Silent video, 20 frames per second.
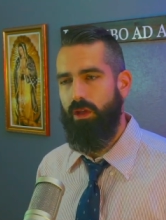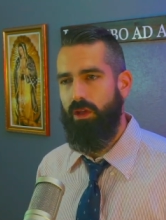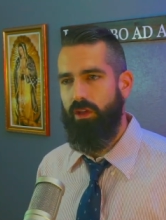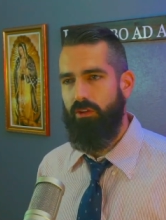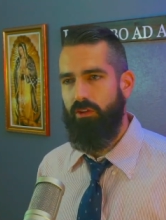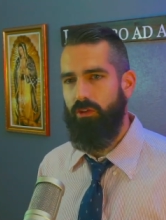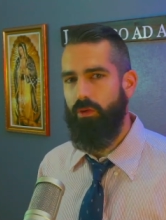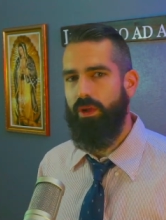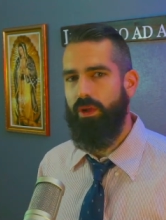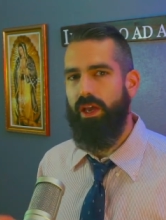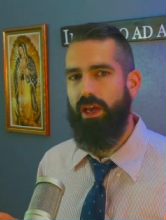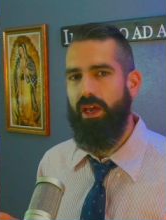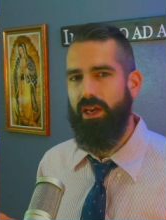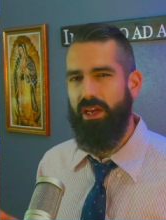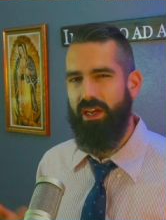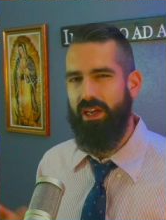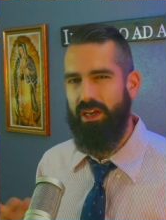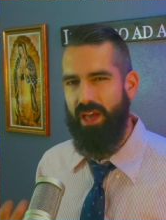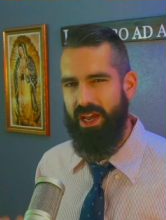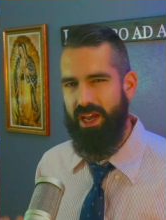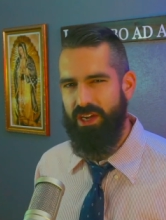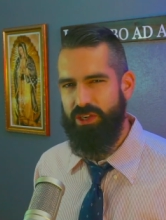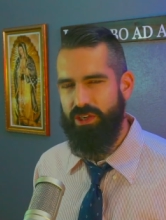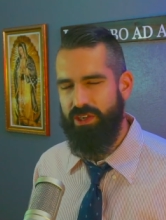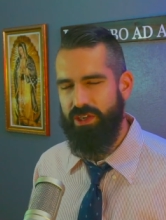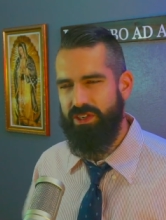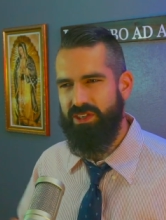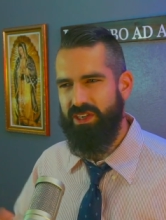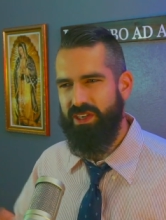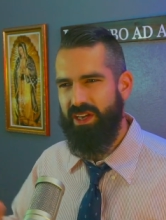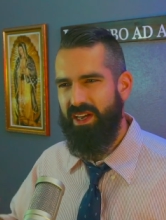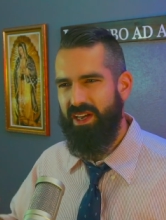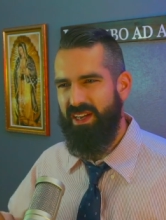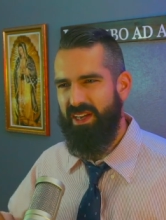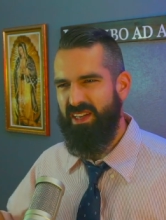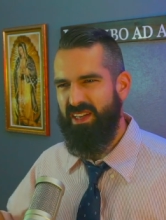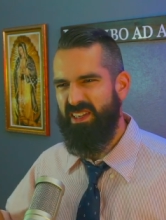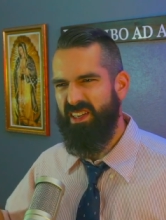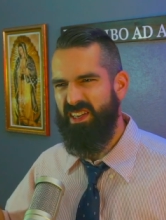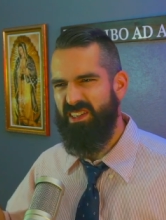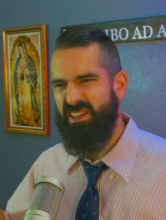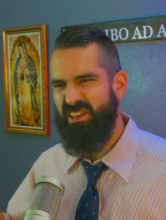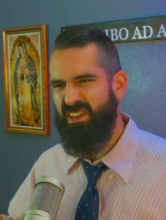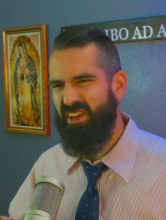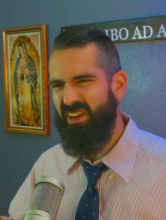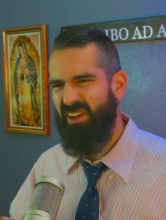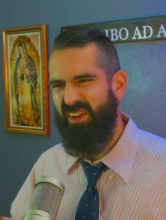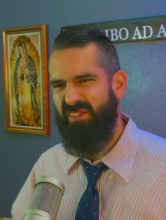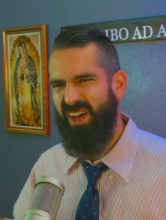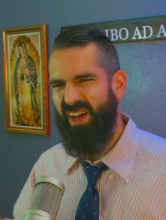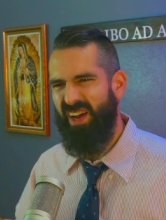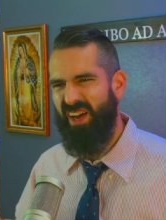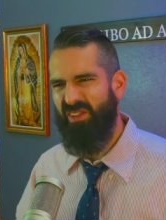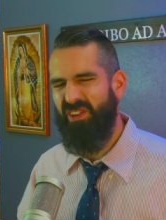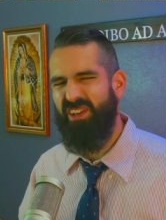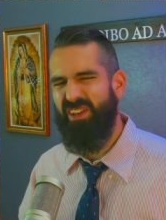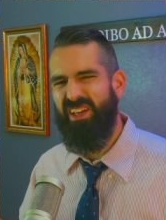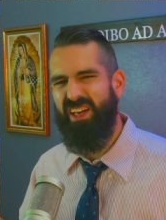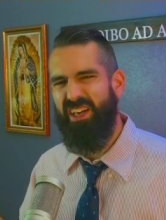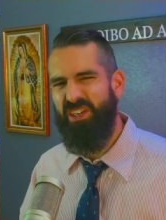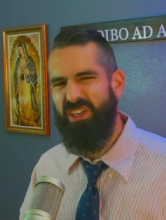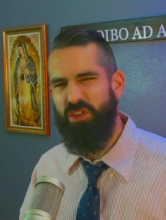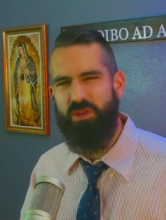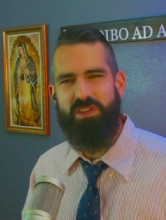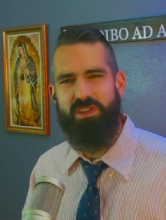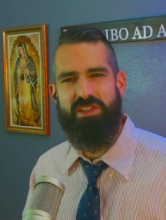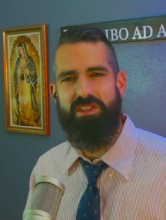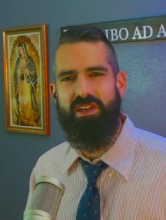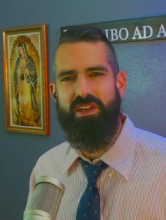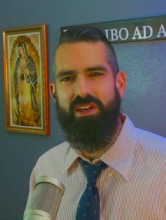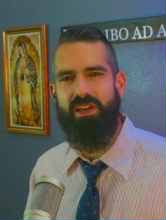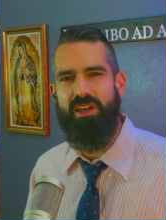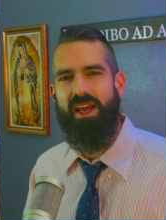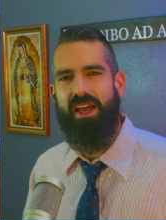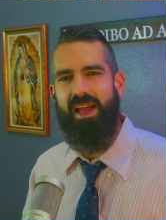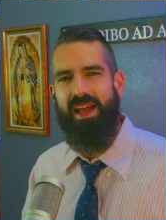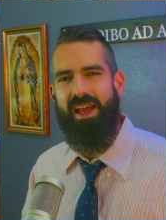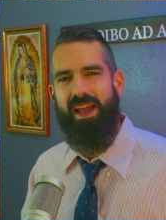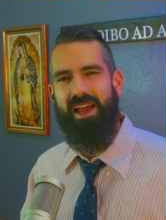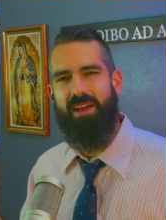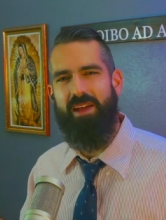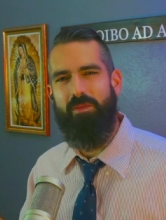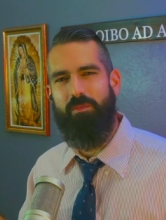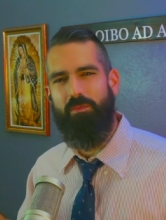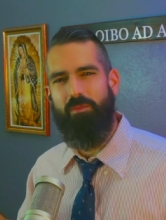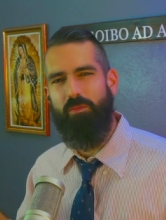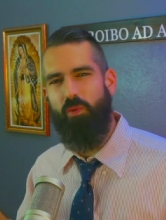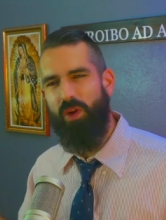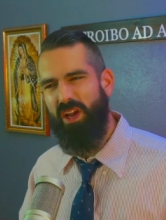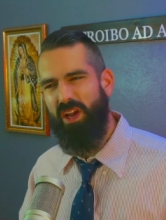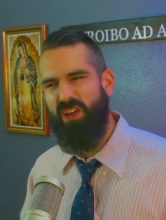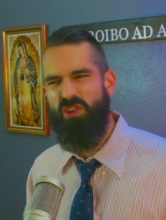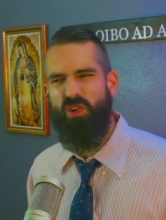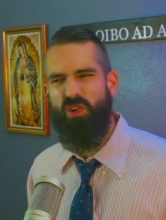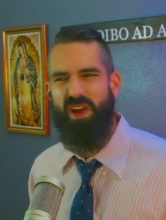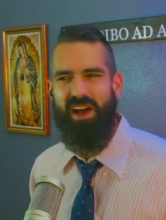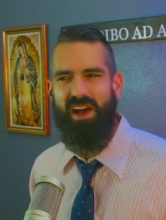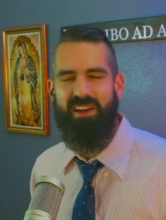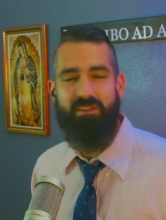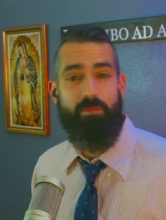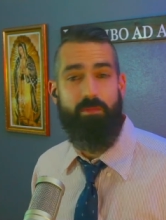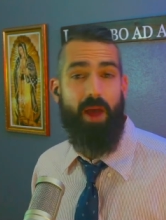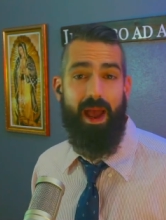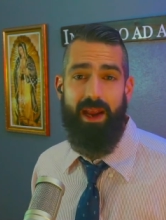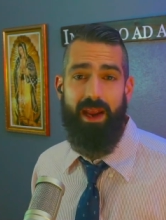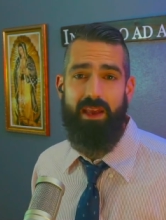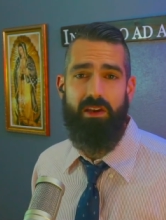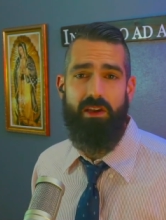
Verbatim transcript: So again, Ignatius says, you know, I'm not really interested in bringing you guys back into